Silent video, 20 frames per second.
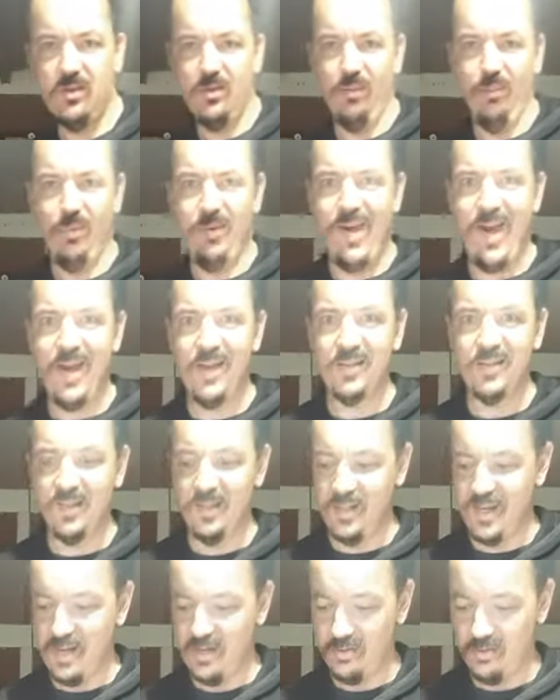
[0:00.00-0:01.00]
blasting
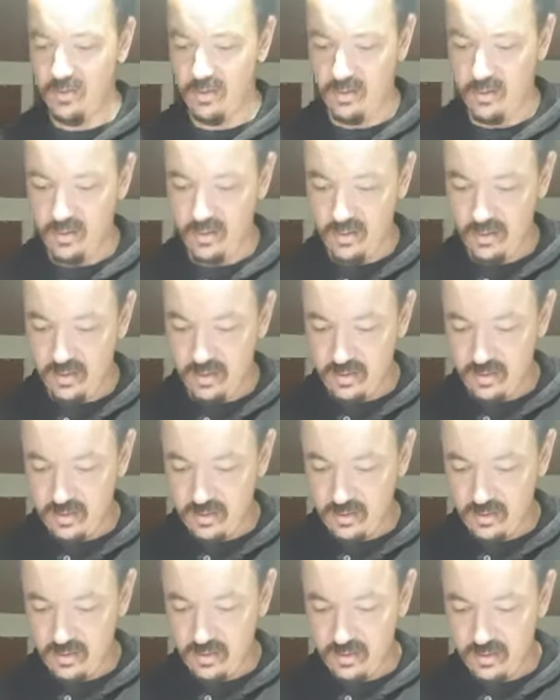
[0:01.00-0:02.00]
colour on.
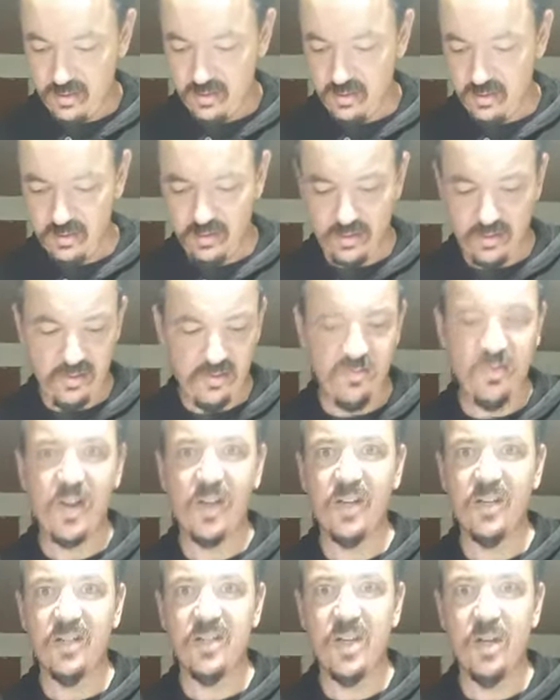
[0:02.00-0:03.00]

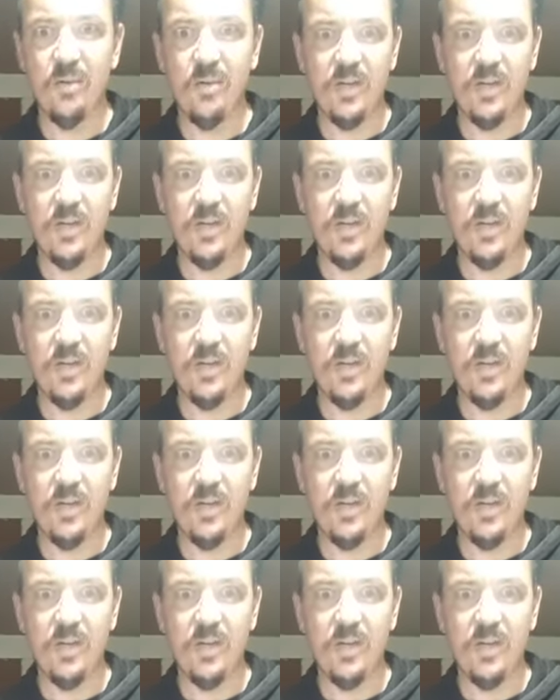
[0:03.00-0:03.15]
Fucking too